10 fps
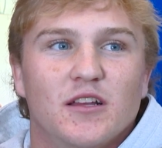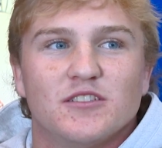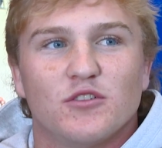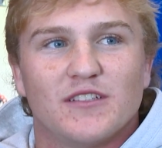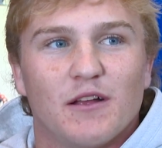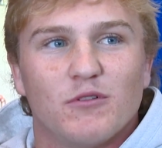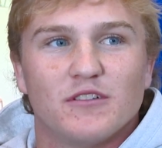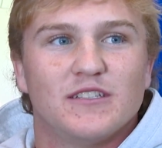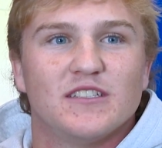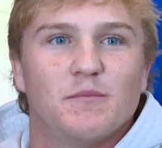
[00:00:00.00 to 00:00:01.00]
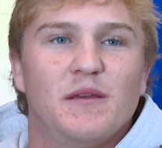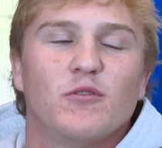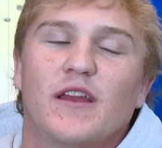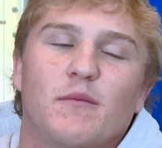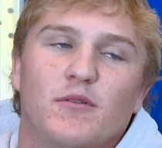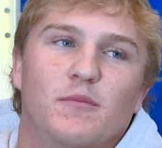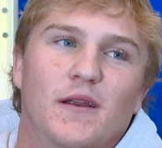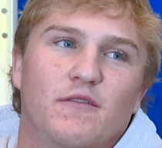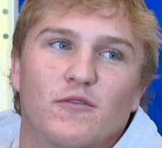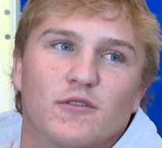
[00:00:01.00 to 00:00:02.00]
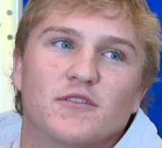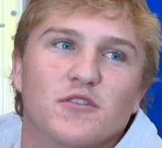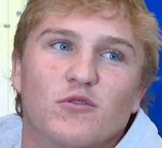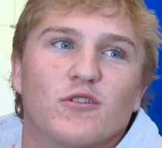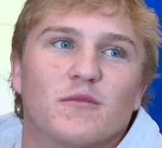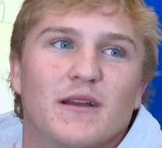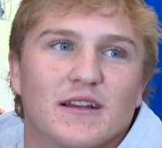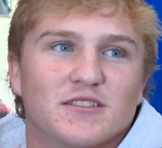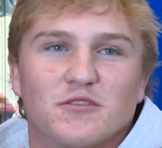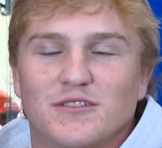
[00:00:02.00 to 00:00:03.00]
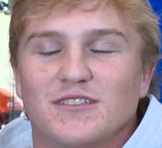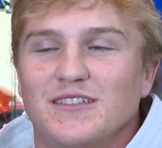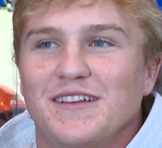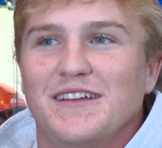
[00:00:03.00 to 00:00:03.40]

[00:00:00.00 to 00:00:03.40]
so it's like one of those things that people can't prepare for two quarterbacks so it's